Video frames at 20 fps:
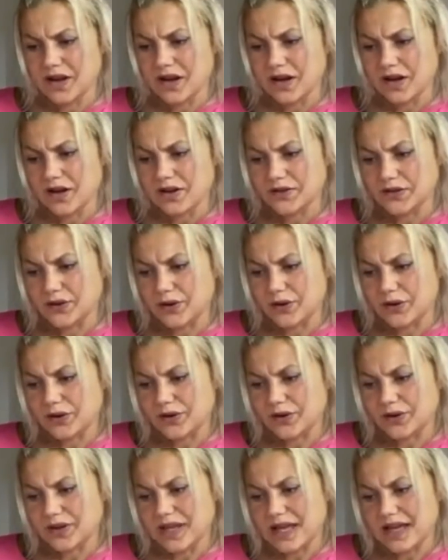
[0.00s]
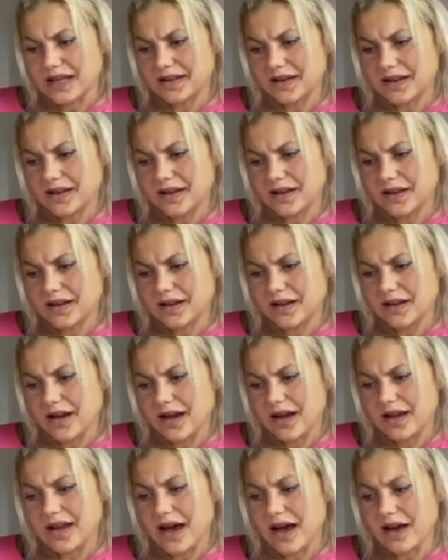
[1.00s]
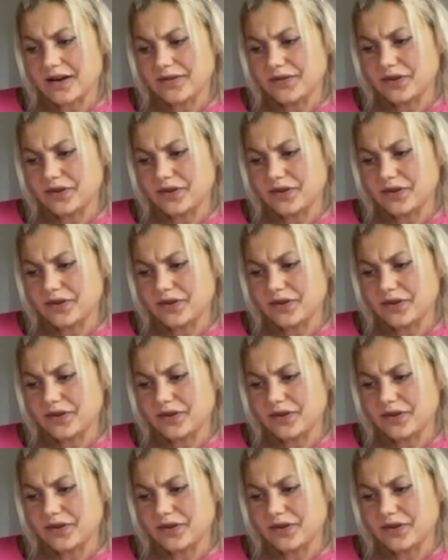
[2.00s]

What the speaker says: so that I after